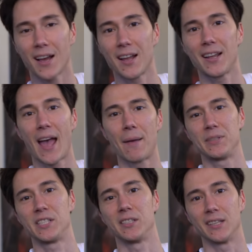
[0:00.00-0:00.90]
kind of
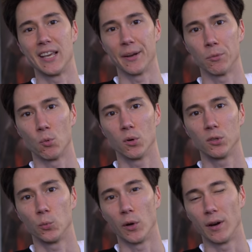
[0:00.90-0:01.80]
happens in the camera
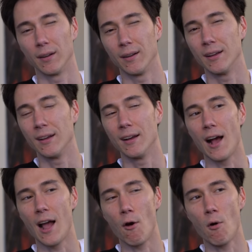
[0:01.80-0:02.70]
world where
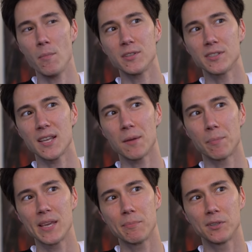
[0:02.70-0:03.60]
I almost think
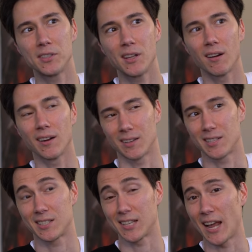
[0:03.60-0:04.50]
people are
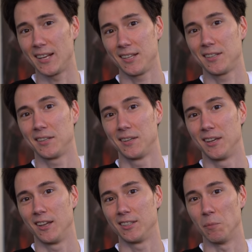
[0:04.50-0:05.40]
excited
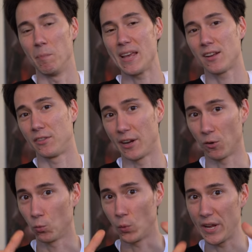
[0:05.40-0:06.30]
to make their
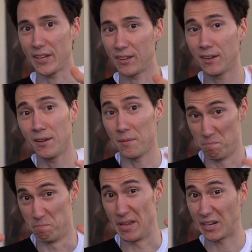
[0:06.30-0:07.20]
rig
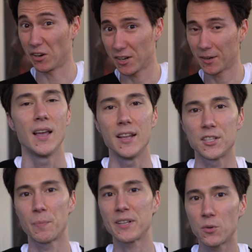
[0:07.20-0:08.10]
bigger, and
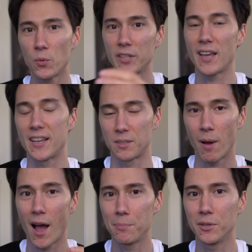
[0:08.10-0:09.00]
especially with as
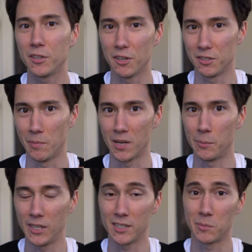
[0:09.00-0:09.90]
popular as
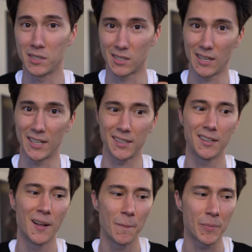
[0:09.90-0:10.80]
minimalism is
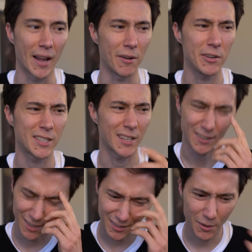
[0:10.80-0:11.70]
getting, I always,
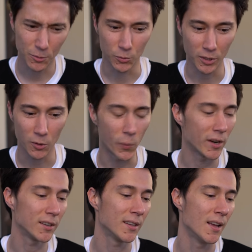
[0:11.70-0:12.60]
I thought that was really
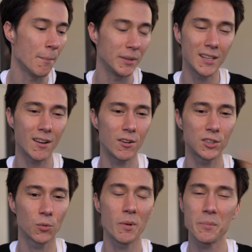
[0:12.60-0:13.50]
weird. But then I
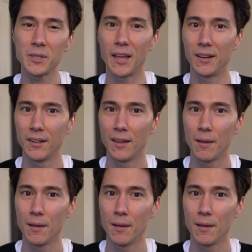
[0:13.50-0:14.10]
also remember that